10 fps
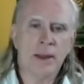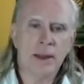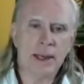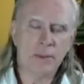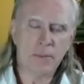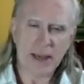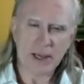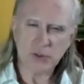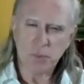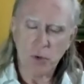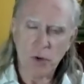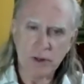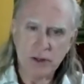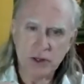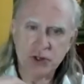And by
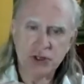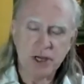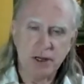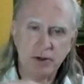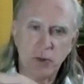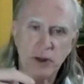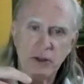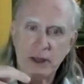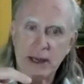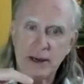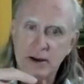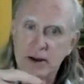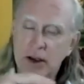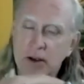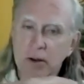exploring the jin, we then
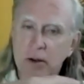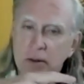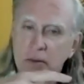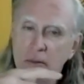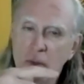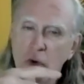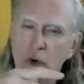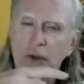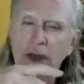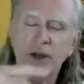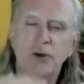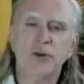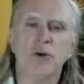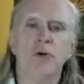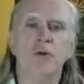move
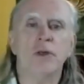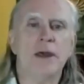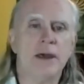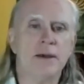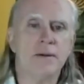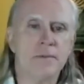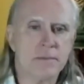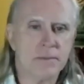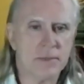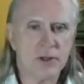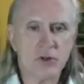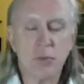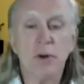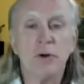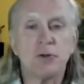into the
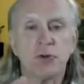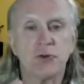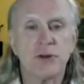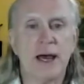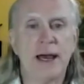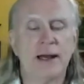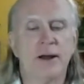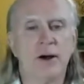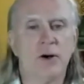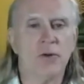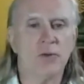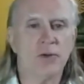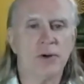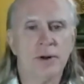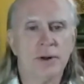spiritual side of
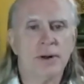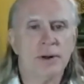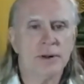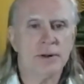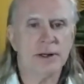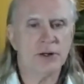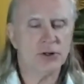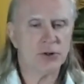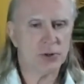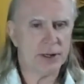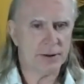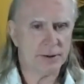Taijiquan.